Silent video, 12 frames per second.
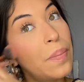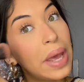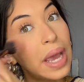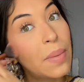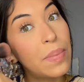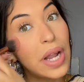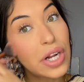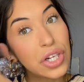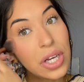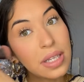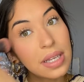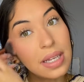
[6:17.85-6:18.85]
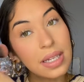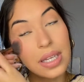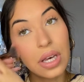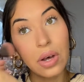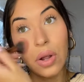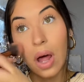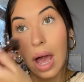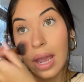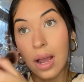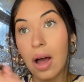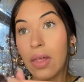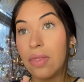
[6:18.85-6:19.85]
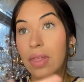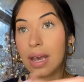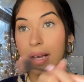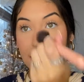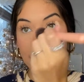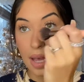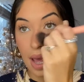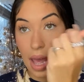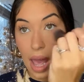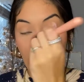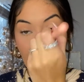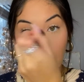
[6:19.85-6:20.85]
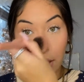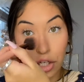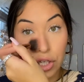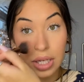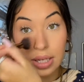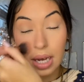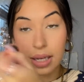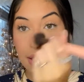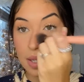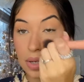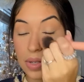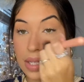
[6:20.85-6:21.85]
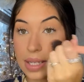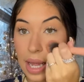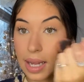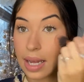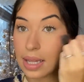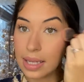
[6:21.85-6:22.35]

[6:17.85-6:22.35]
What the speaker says: pink blushes until I got this, and she does still sell it.